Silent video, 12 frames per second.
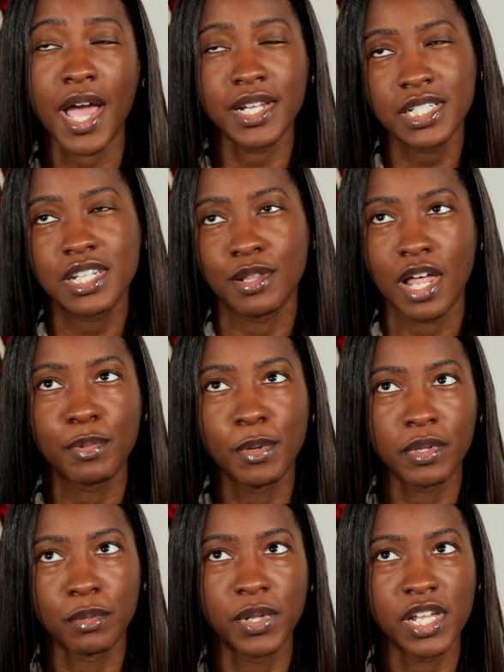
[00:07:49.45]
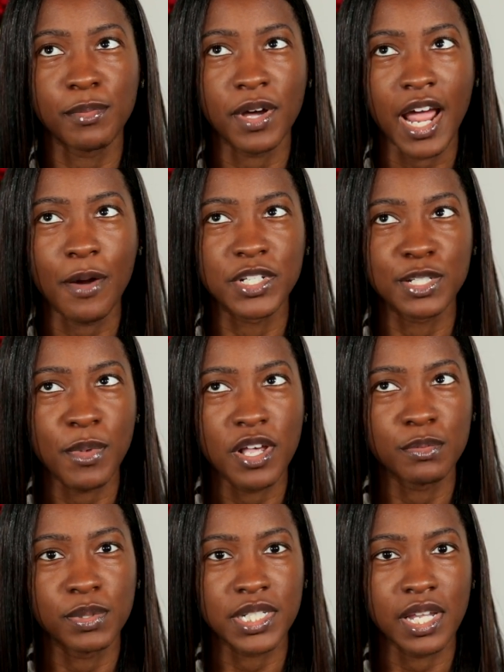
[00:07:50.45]
I did see a lot of people complain about how it
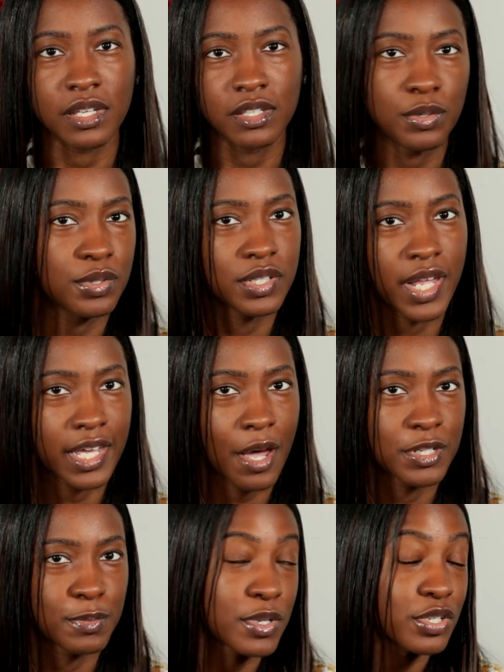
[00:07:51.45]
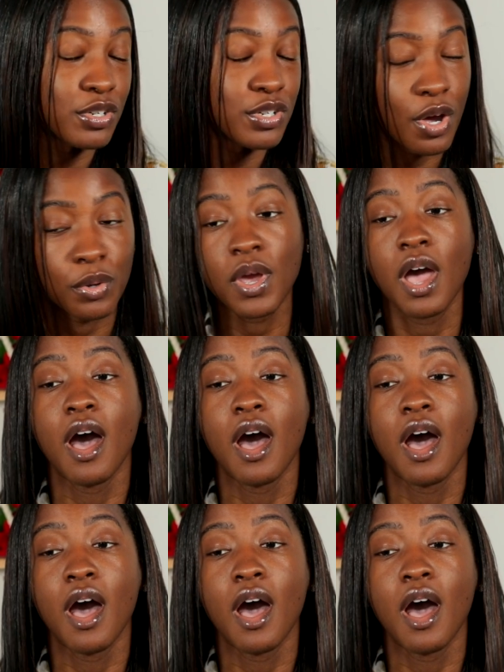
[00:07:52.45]
smells, but it's like you either like how it smells or you don't.